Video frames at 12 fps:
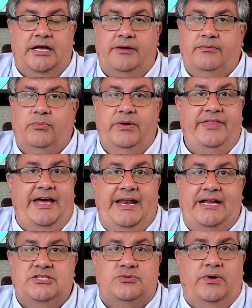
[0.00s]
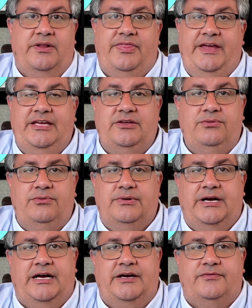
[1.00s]
with that, I just want to thank you
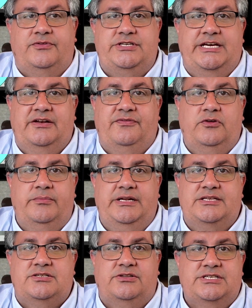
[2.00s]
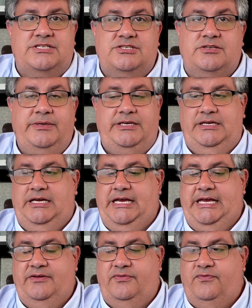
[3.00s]
for taking a few minutes to listen to me.
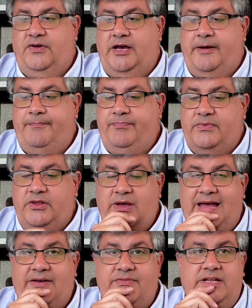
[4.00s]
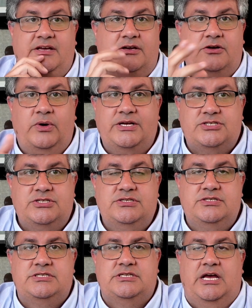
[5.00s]
If you have any
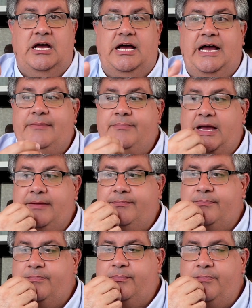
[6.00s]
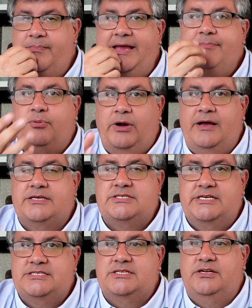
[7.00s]
questions, I may
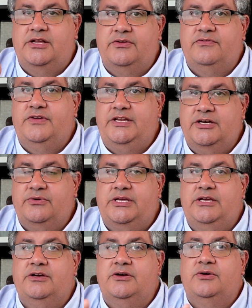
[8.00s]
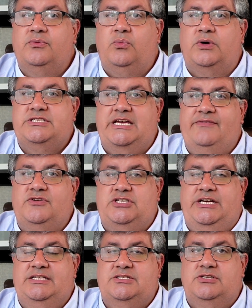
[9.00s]
process another video here once I have a
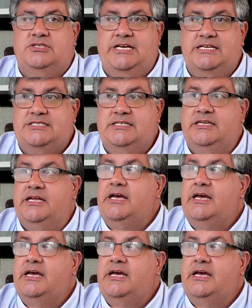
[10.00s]
chance to test it.